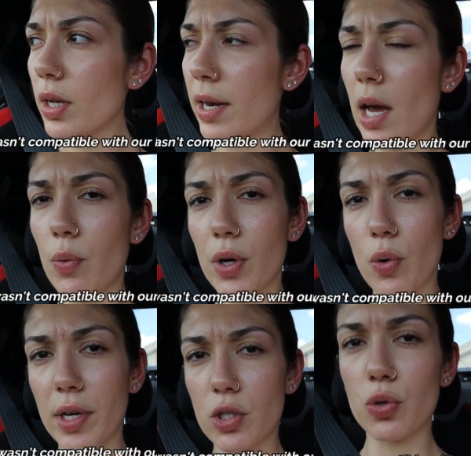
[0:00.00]
And now we're
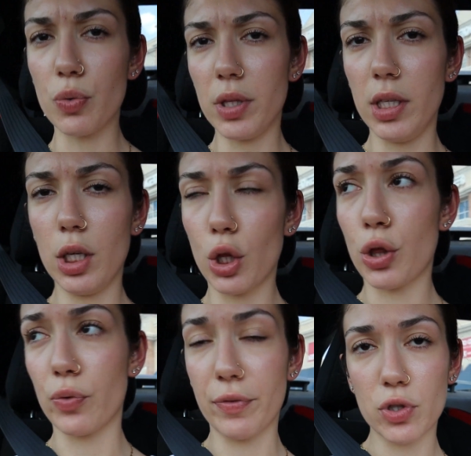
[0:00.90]
going to the
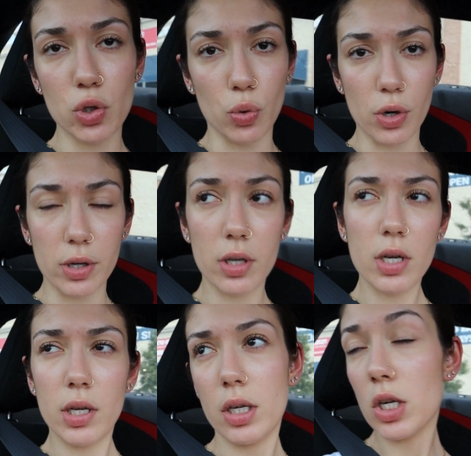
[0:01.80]
thrift store
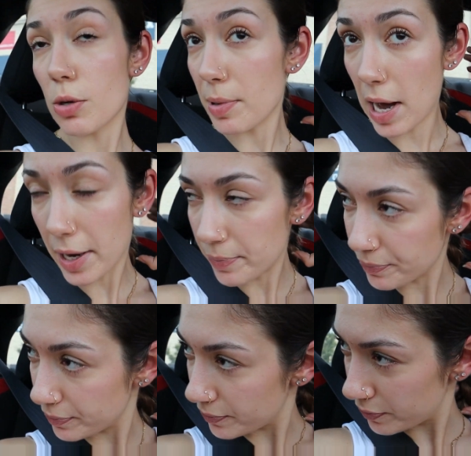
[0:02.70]
nearby.
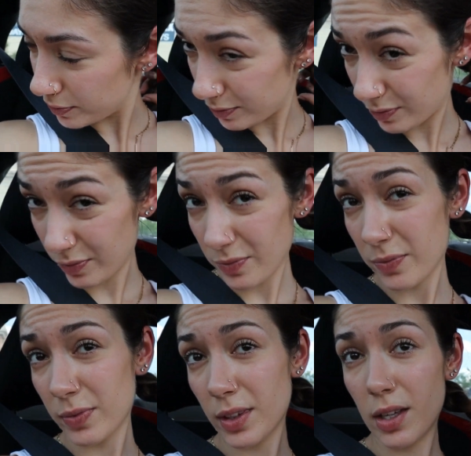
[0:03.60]
I also bought
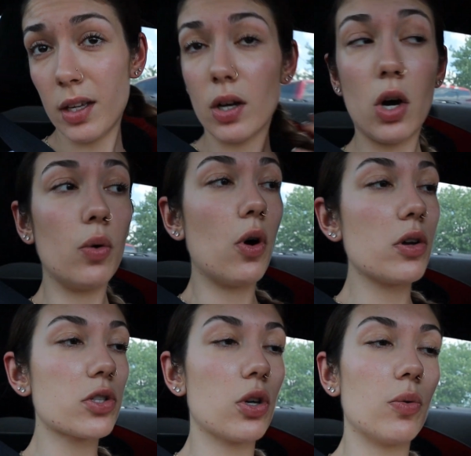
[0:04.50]
this. Oh,
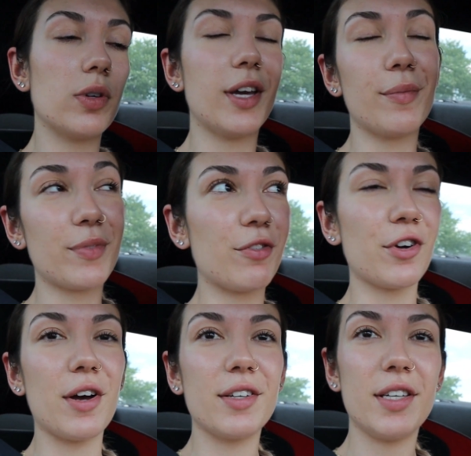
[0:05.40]
also, yeah, I
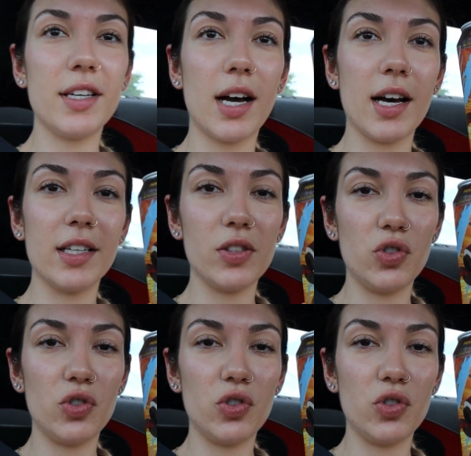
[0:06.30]
forgot. He got